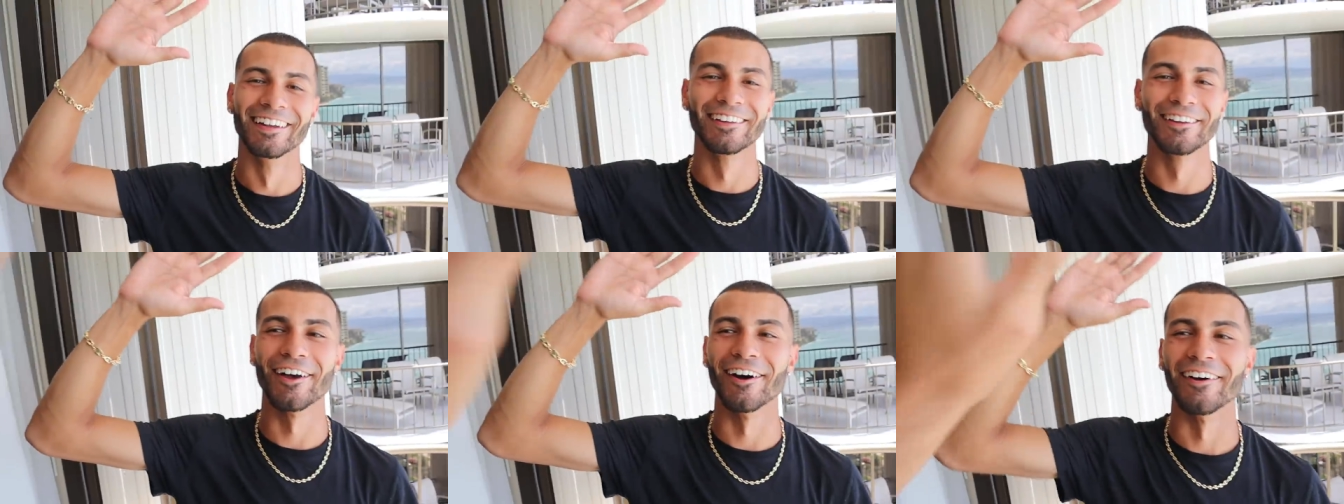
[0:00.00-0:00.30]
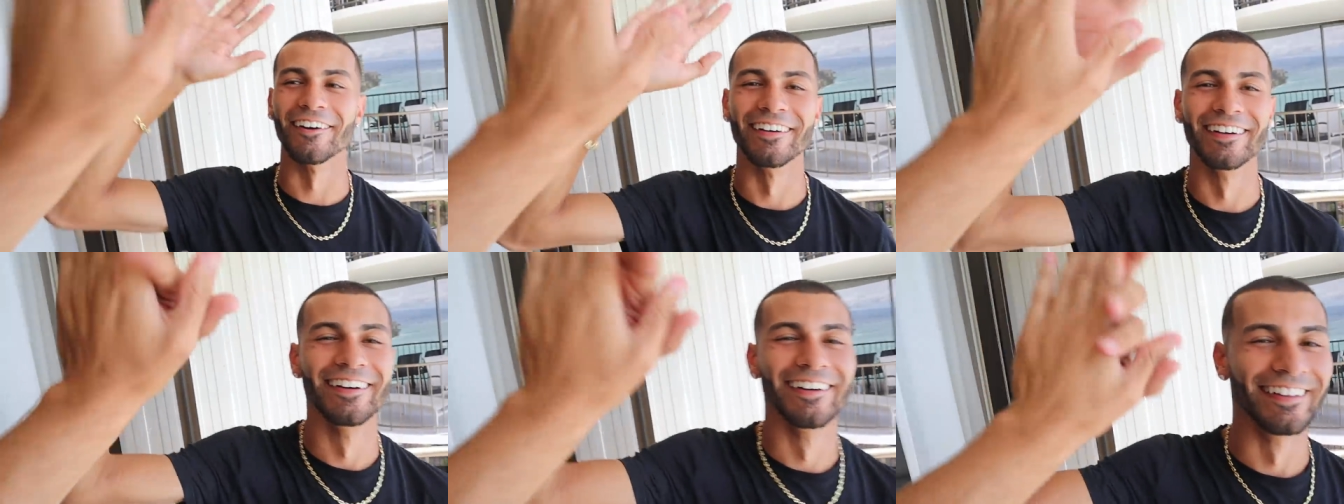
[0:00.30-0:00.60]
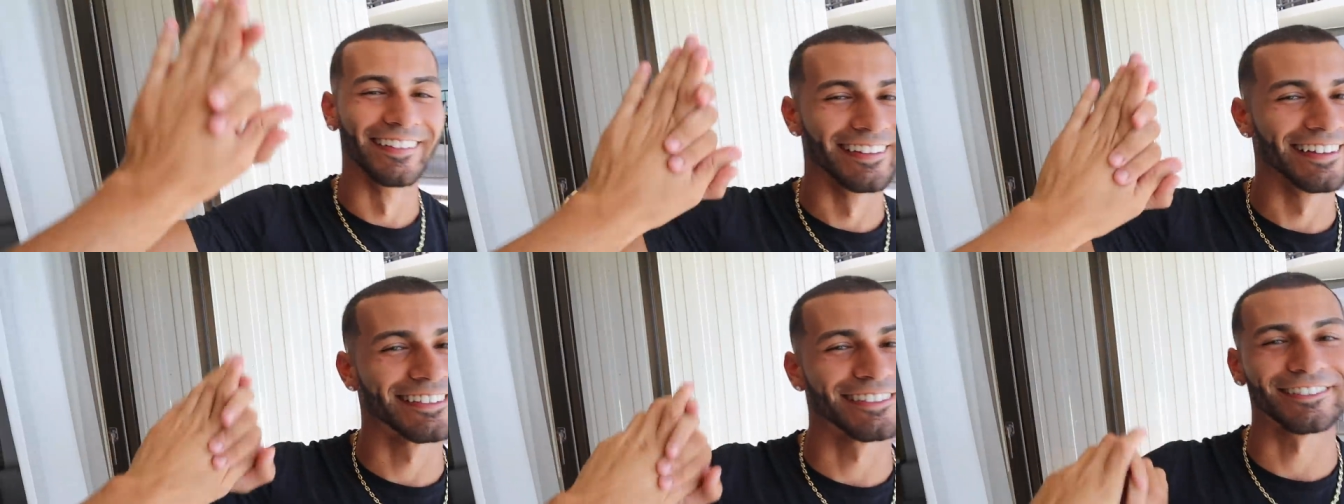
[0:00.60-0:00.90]
Yo,
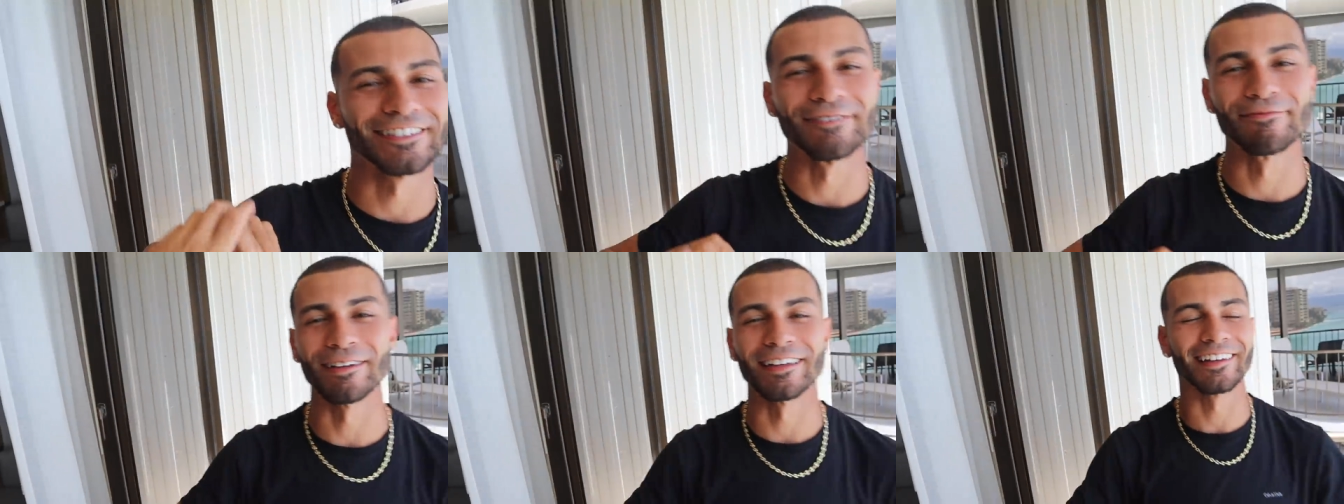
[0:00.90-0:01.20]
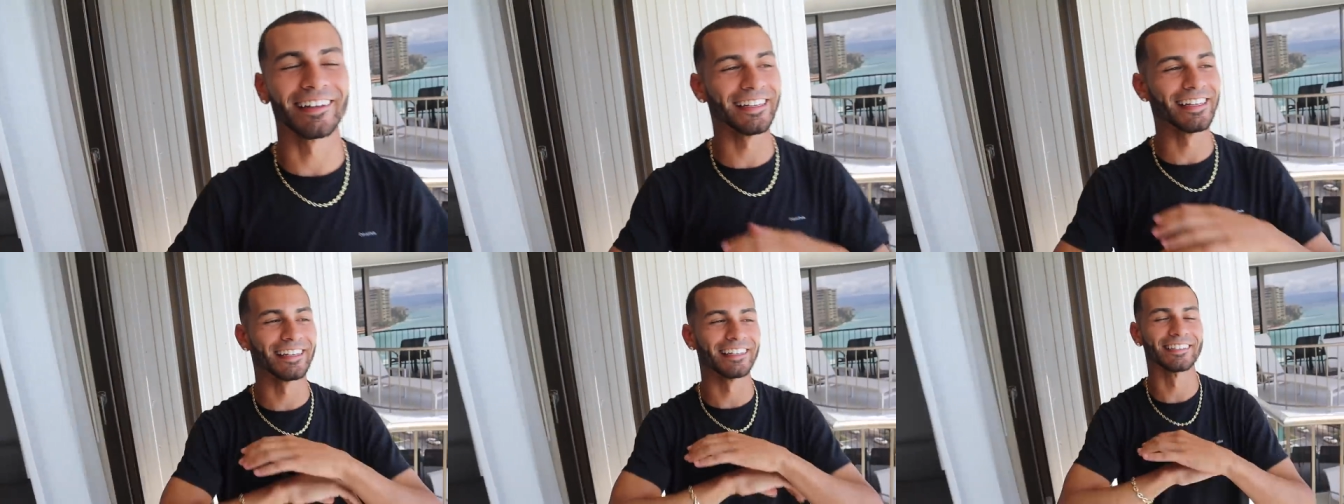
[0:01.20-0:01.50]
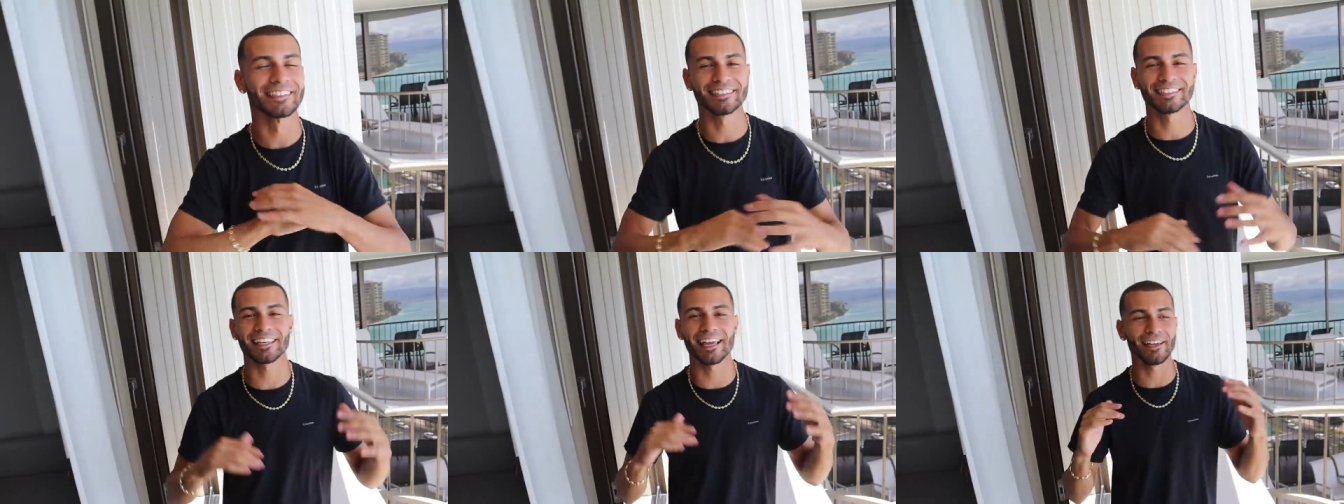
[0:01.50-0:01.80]
this is gonna be an
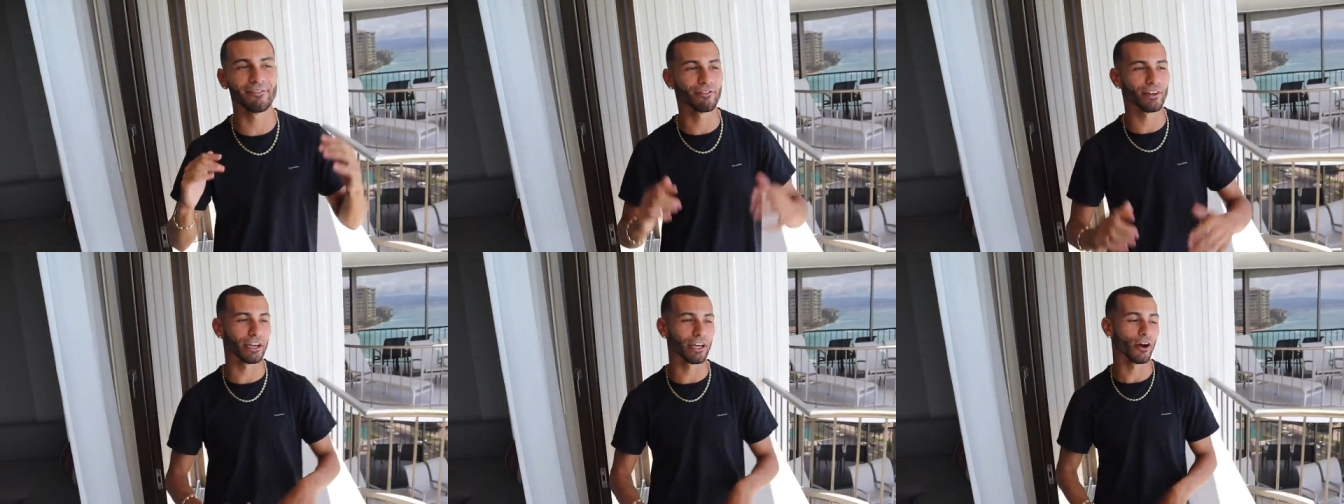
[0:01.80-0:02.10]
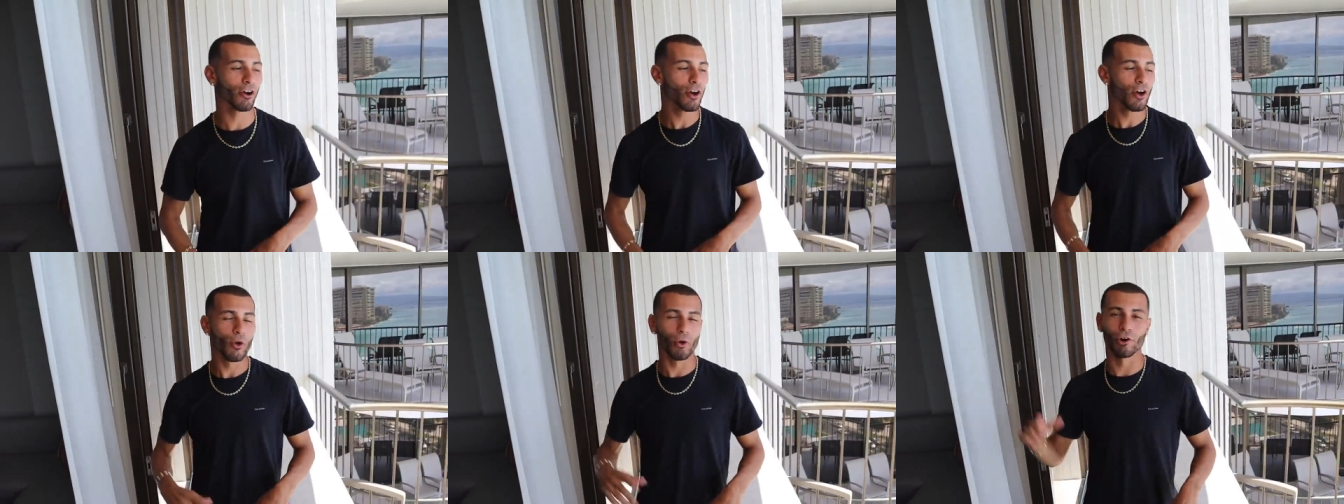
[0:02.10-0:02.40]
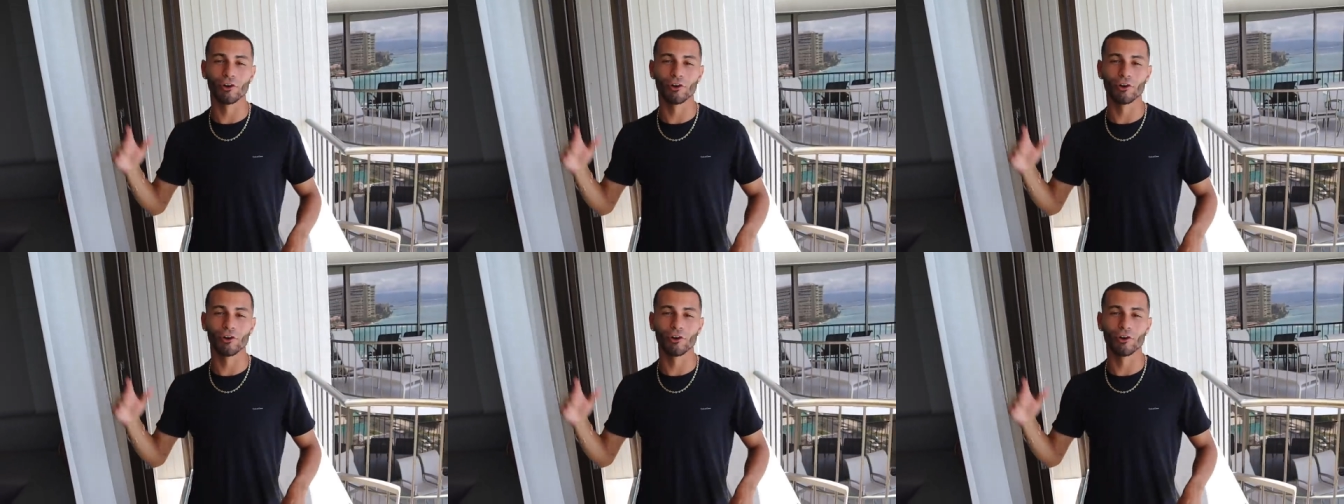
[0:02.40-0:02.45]
insane video.